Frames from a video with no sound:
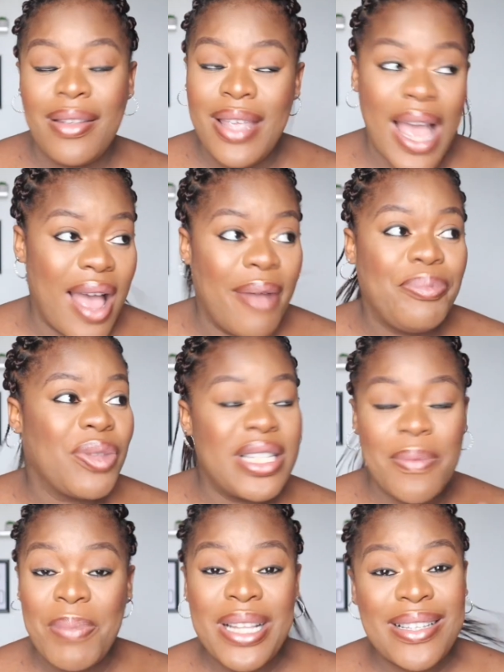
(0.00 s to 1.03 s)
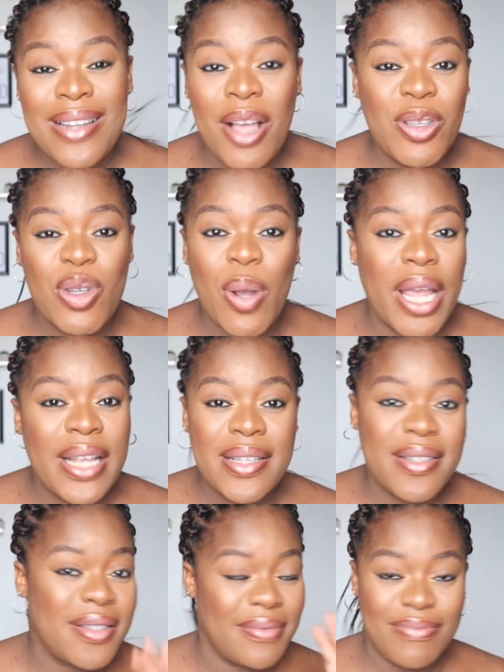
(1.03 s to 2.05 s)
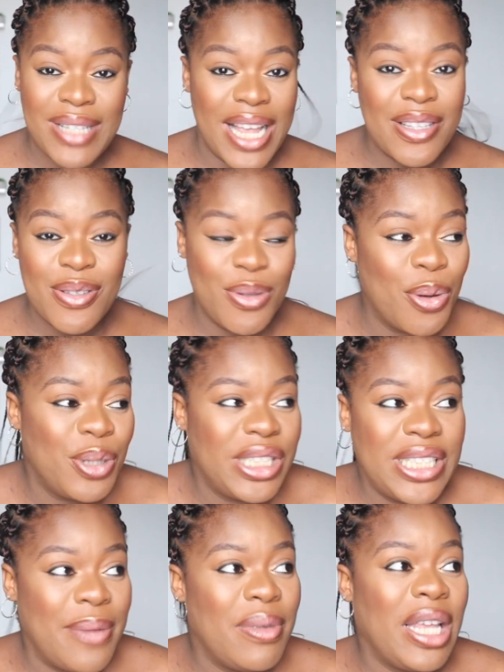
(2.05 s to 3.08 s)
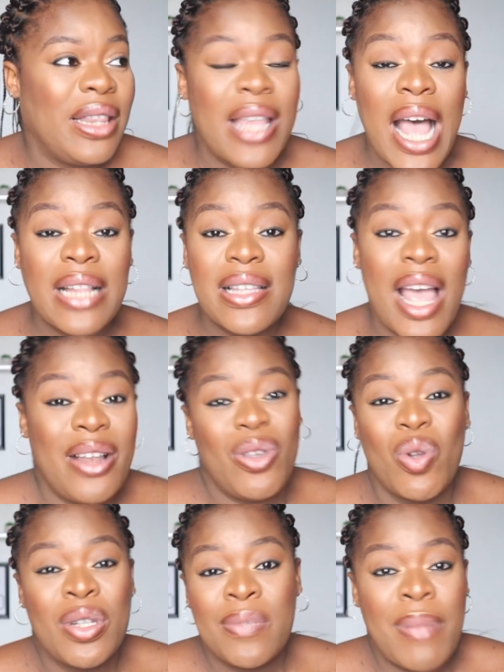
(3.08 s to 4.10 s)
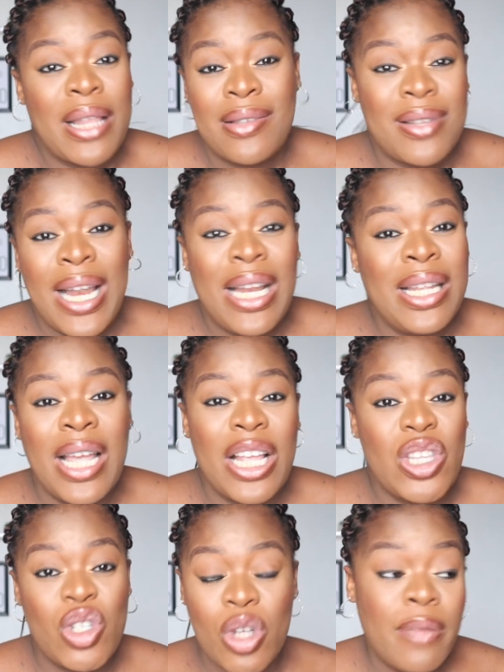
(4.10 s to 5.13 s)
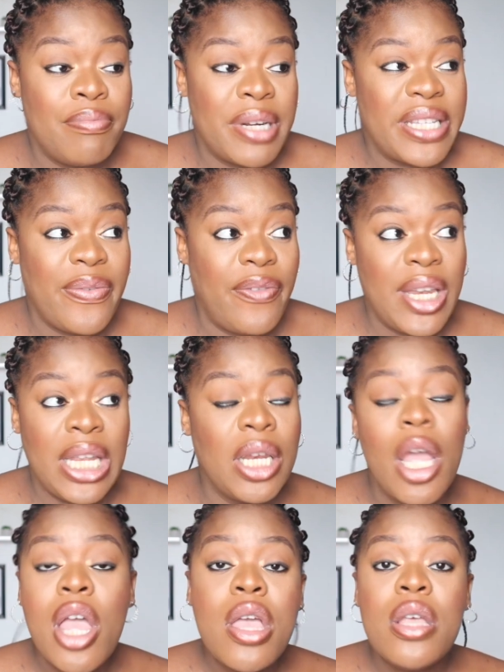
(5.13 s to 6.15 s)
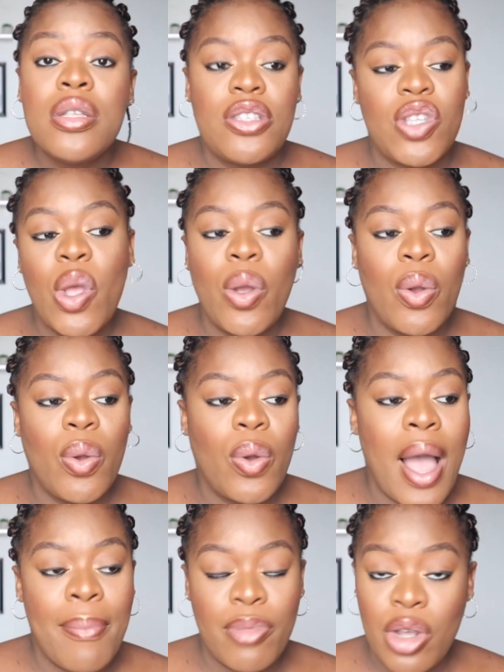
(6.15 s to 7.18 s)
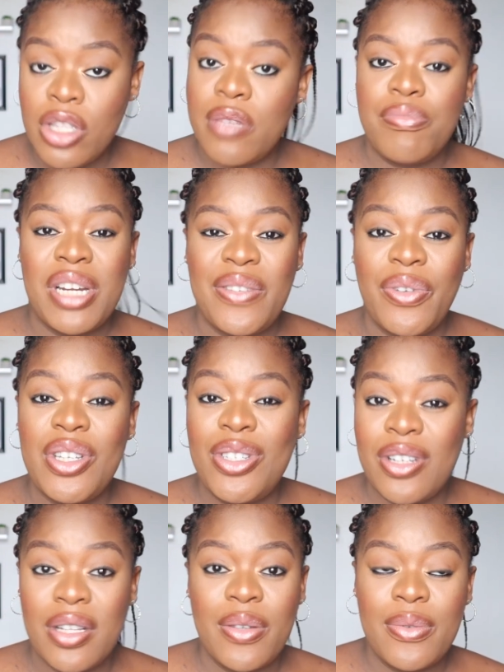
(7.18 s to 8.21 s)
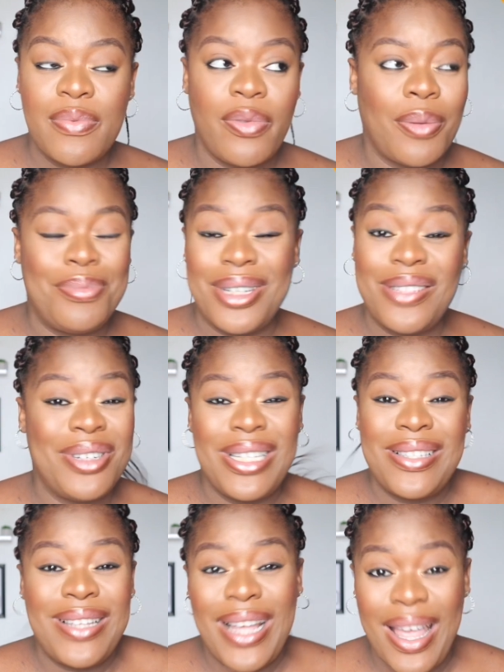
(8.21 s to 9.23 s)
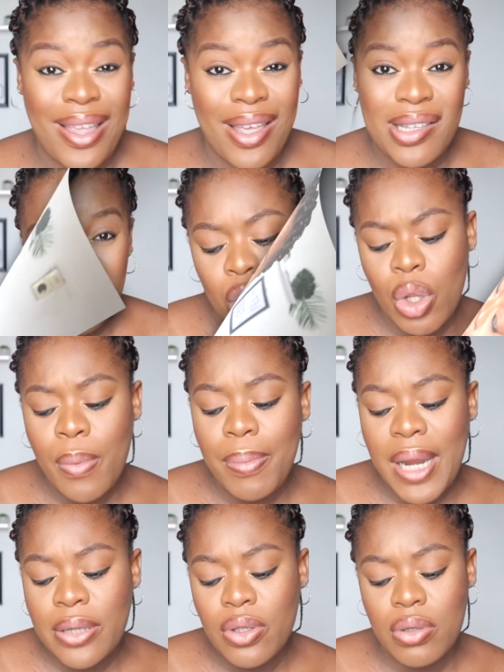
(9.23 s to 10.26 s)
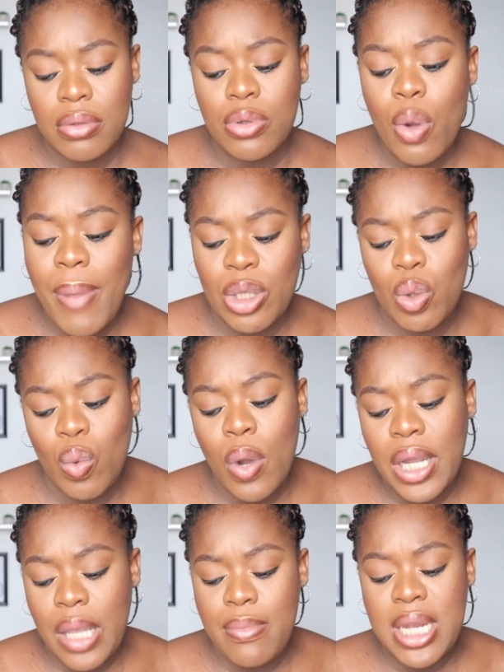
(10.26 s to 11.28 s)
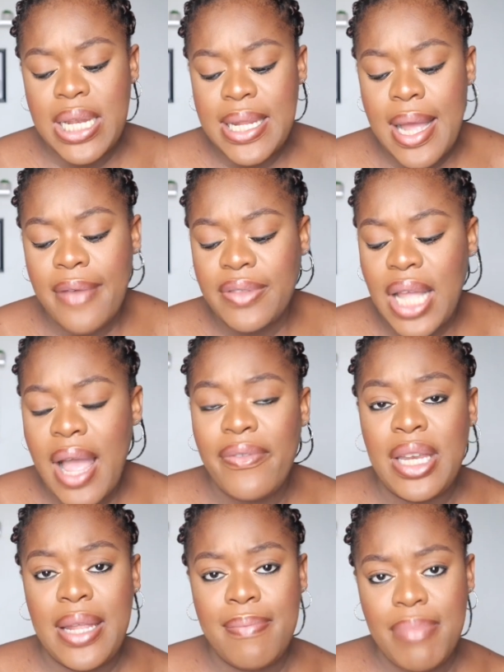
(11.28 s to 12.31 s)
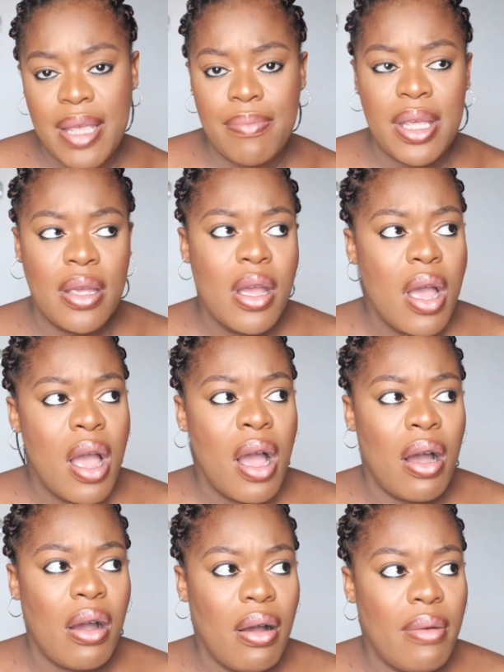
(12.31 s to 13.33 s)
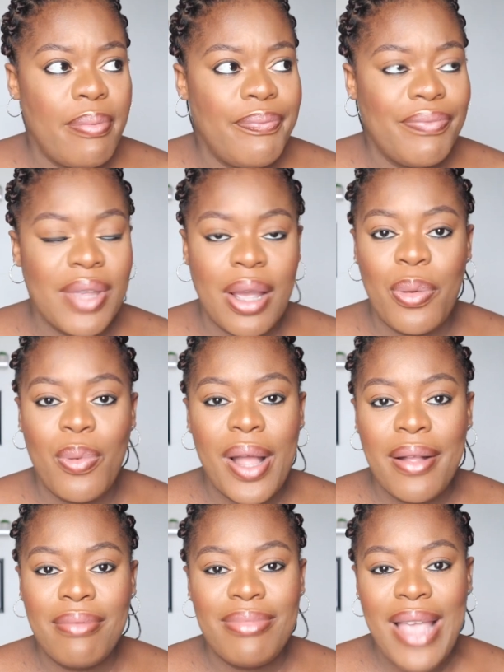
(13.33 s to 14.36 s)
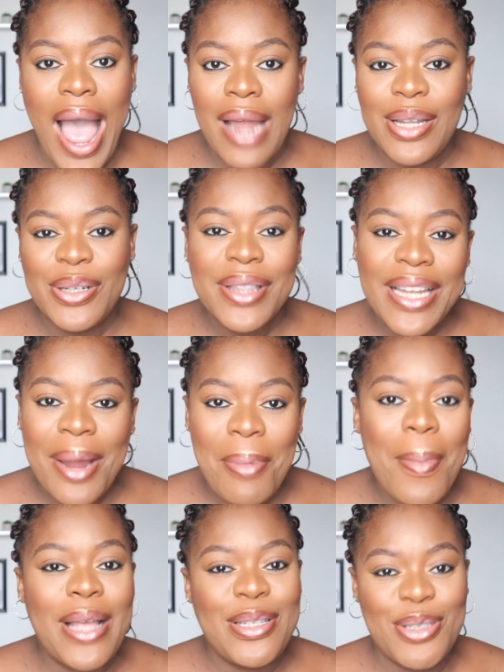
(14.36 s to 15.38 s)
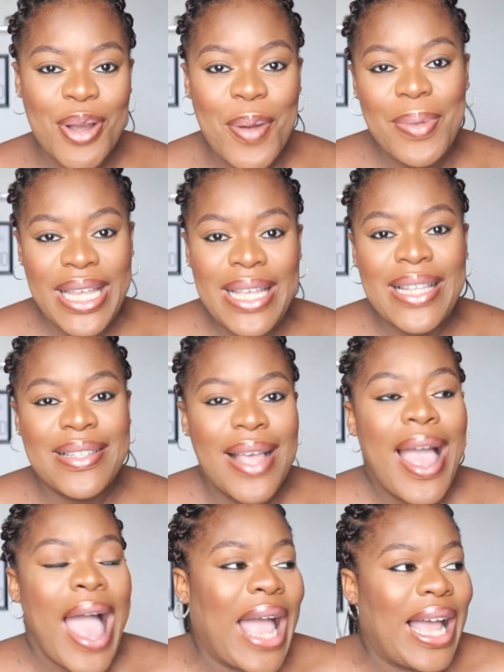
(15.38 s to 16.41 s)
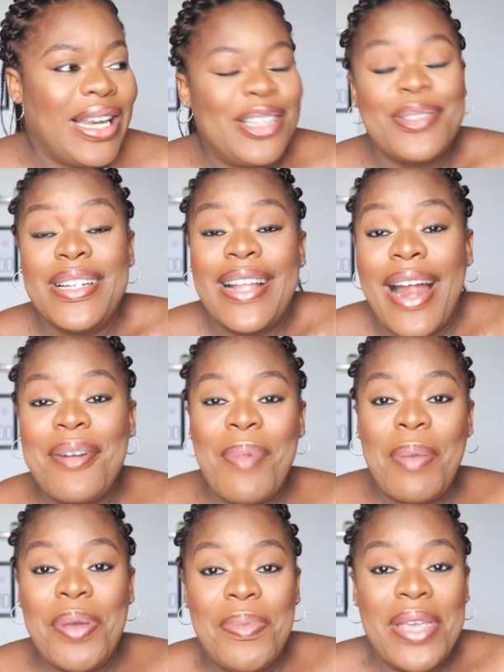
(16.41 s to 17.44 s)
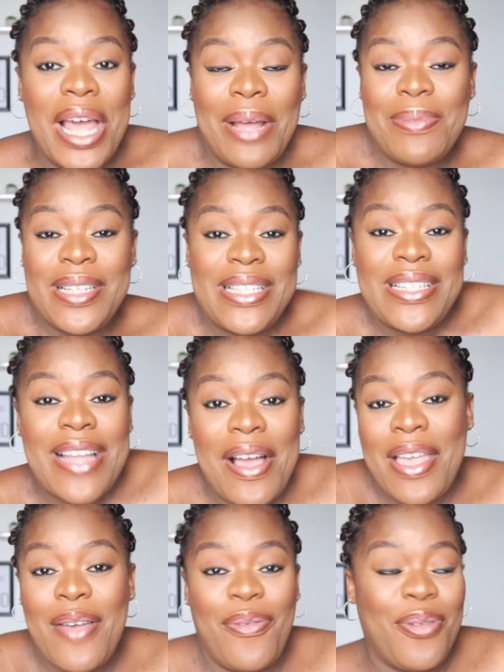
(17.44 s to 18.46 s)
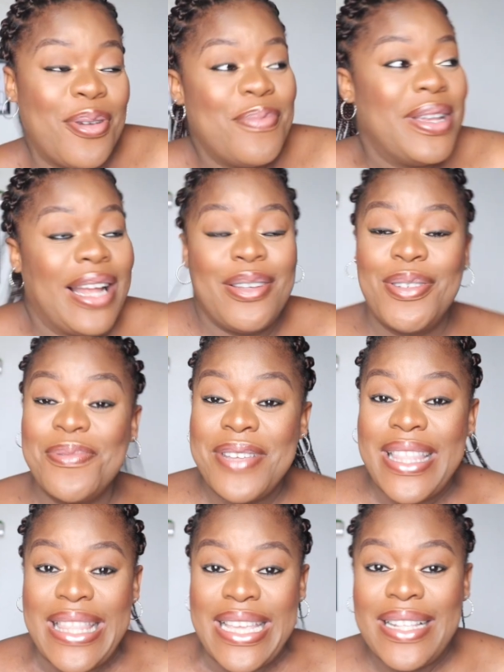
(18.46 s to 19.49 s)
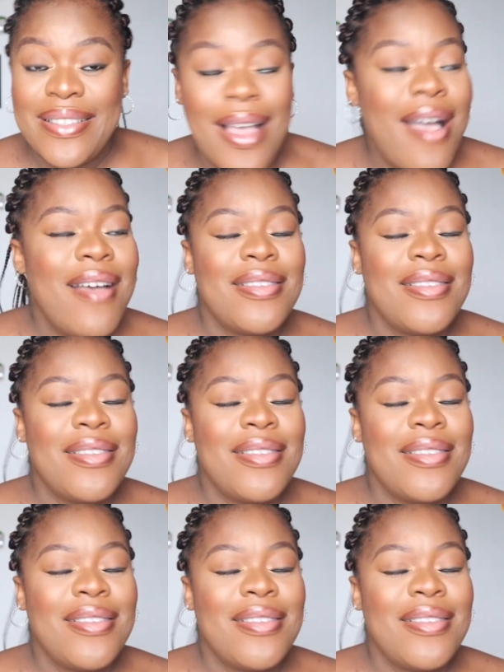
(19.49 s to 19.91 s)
Yeah, it's a personal choice. There's no shame in that. I don't particularly enjoy breastfeeding, so I'm going to breastfeed just for breastfeeding sake, I guess. Do you plan to go back to work immediately after having a baby? Um, well, yeah, the good thing about my job is I can literally carry my baby and I'm sitting down here filming and doing things.